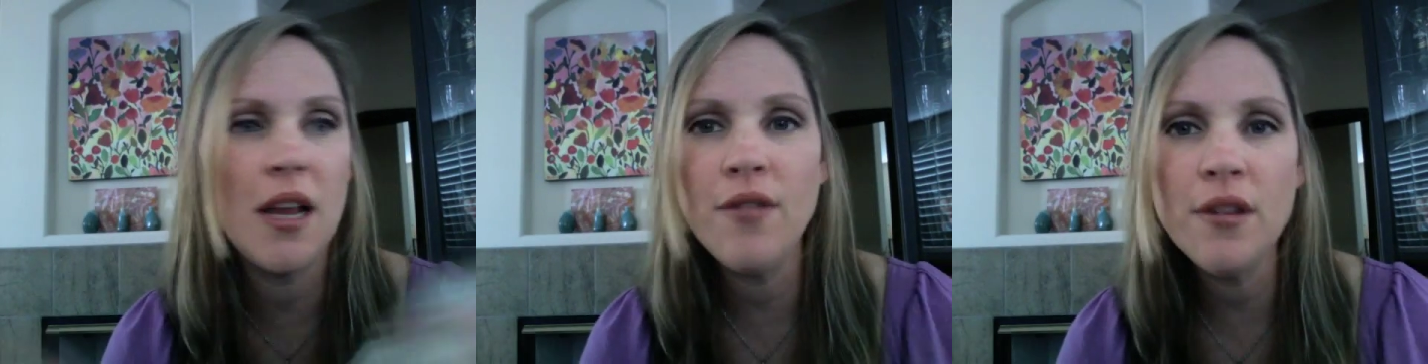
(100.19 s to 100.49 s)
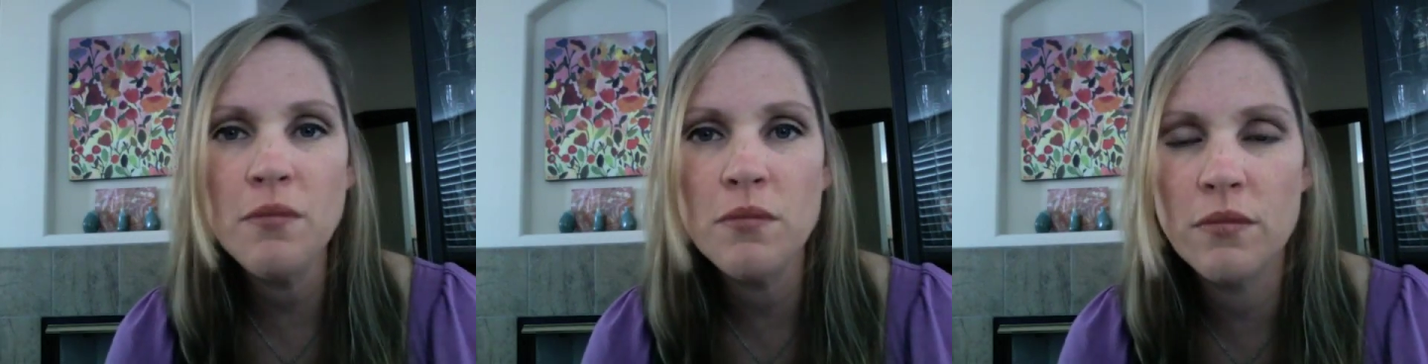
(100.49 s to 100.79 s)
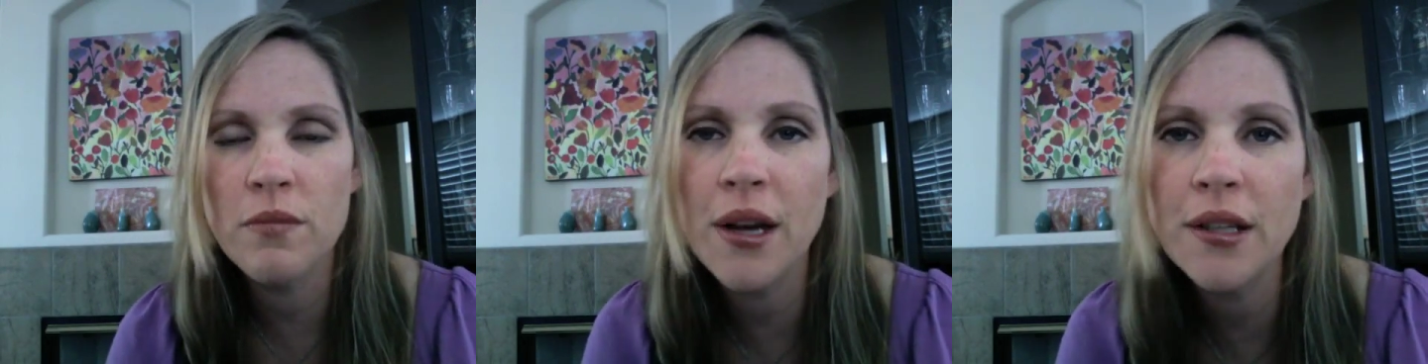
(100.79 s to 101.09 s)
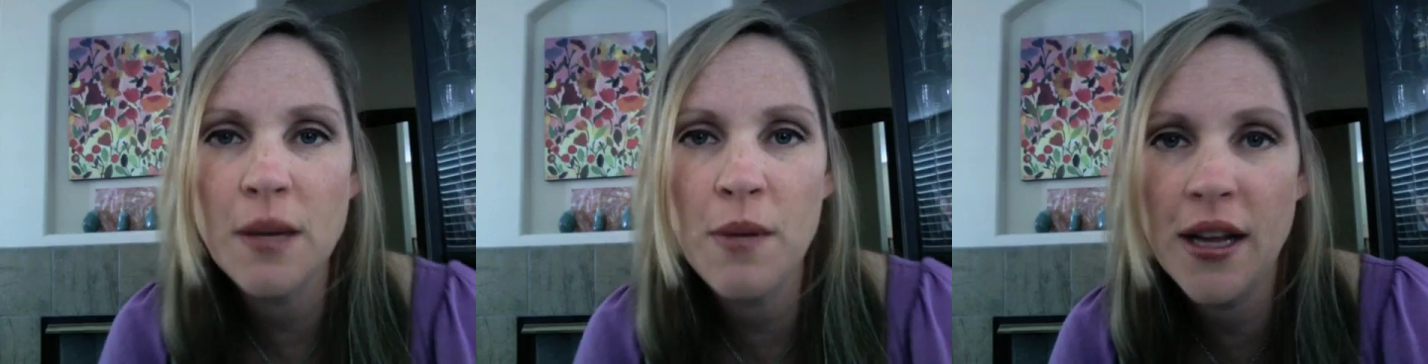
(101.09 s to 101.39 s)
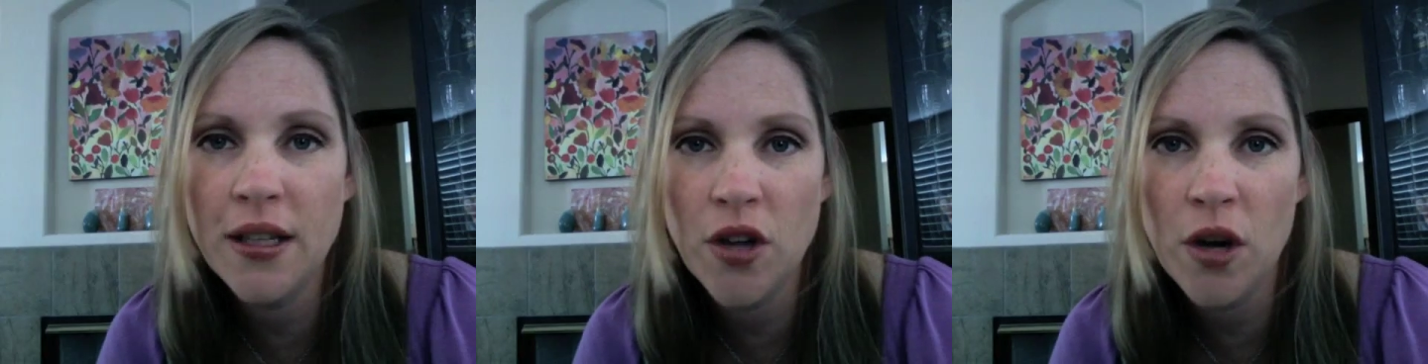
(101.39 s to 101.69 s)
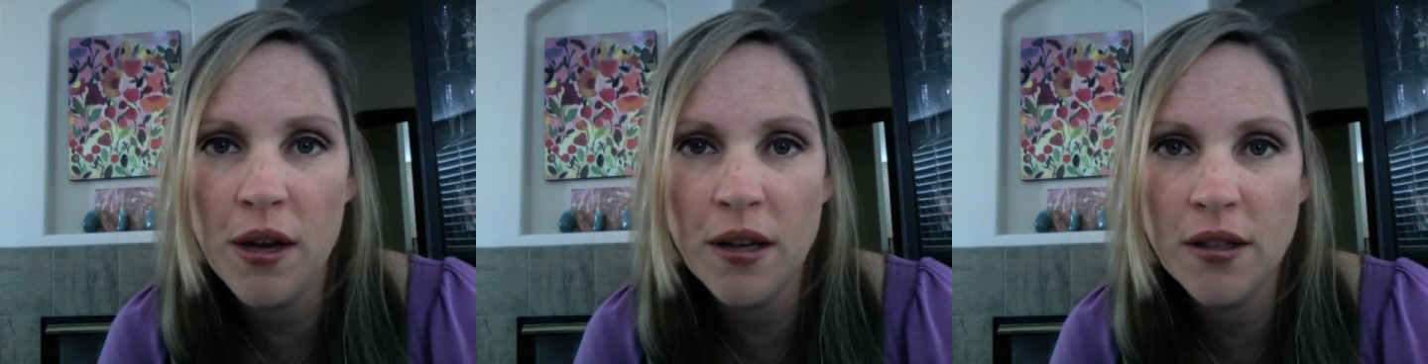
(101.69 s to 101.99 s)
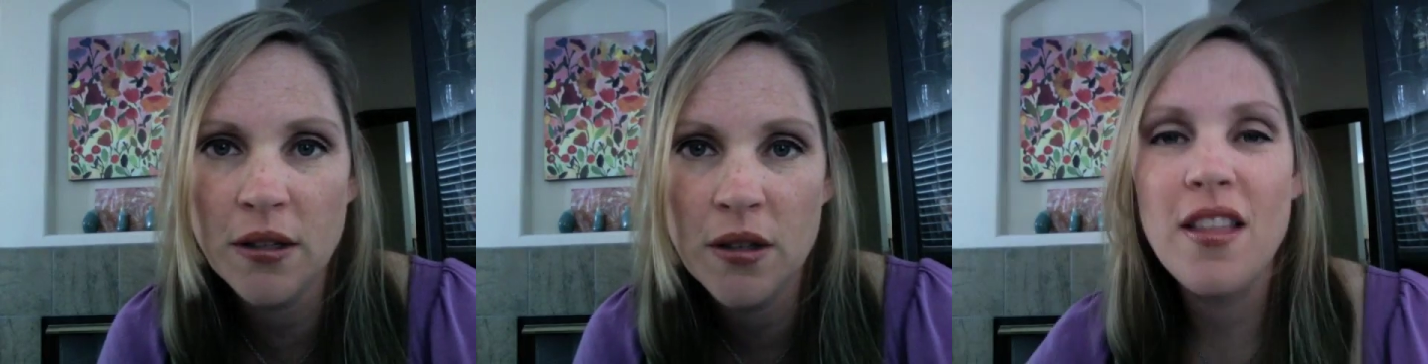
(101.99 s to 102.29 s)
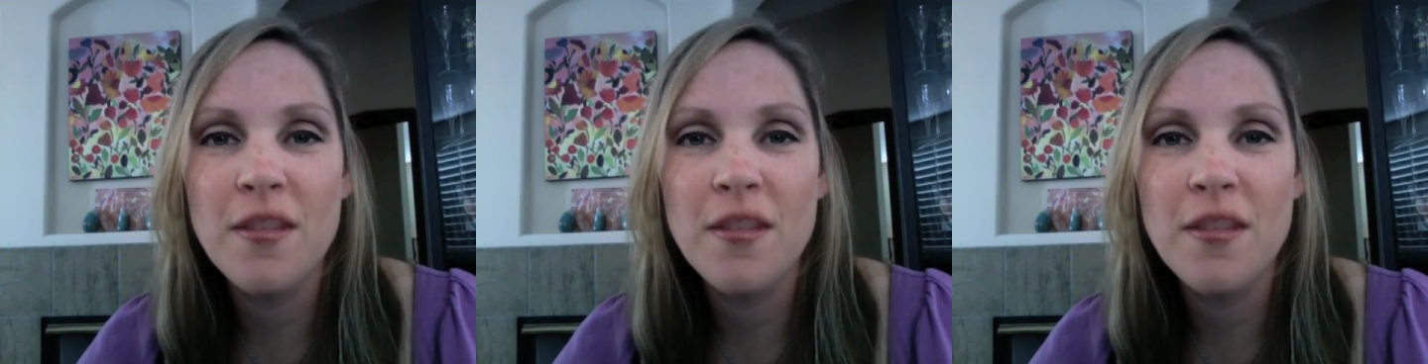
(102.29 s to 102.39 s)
Even mugs I buy at Starbucks,